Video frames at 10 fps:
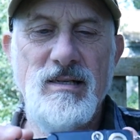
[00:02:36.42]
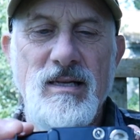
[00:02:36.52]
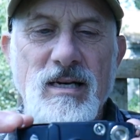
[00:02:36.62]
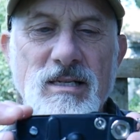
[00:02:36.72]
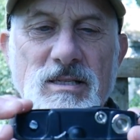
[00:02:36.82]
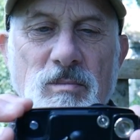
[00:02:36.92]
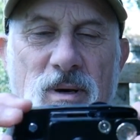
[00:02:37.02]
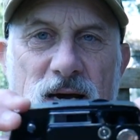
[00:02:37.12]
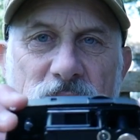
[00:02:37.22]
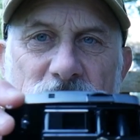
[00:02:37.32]
There's the
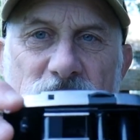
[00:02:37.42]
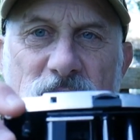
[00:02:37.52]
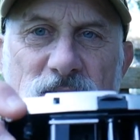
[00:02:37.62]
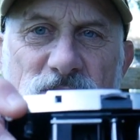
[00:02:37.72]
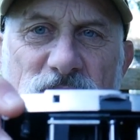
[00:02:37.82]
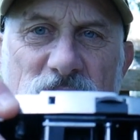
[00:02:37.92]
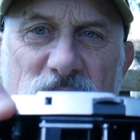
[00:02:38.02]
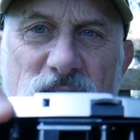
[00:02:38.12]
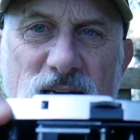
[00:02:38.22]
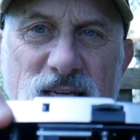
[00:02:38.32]
back, and can you
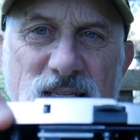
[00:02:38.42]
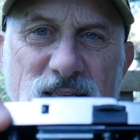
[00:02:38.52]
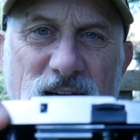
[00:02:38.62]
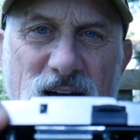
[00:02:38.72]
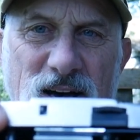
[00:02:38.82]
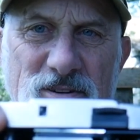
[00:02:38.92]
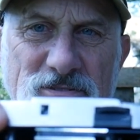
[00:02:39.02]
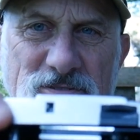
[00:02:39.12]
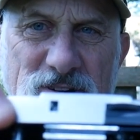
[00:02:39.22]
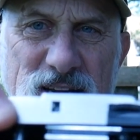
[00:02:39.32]
see the half
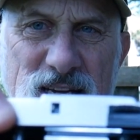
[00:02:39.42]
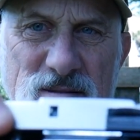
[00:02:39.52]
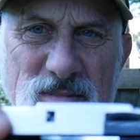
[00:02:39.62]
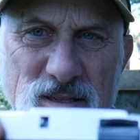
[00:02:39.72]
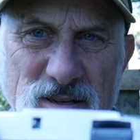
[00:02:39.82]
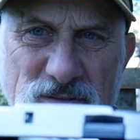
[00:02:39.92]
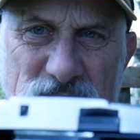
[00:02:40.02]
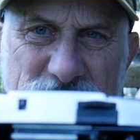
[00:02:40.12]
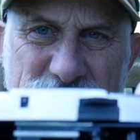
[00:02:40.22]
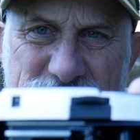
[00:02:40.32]
frame? I don't know if
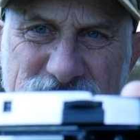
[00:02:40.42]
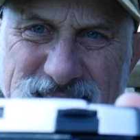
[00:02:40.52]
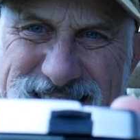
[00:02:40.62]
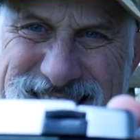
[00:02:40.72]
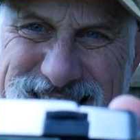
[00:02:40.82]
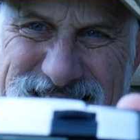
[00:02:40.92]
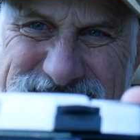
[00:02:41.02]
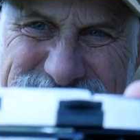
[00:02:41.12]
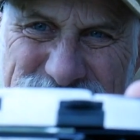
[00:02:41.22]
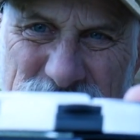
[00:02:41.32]
you can get that. Can
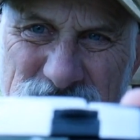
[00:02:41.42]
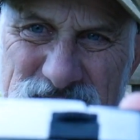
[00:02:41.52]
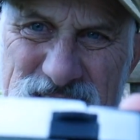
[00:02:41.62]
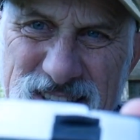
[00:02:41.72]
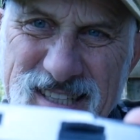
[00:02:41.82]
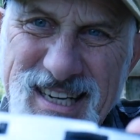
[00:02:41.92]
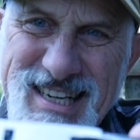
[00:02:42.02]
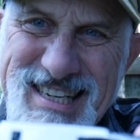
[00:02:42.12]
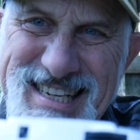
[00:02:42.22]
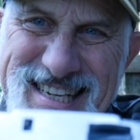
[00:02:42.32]
I focus on that?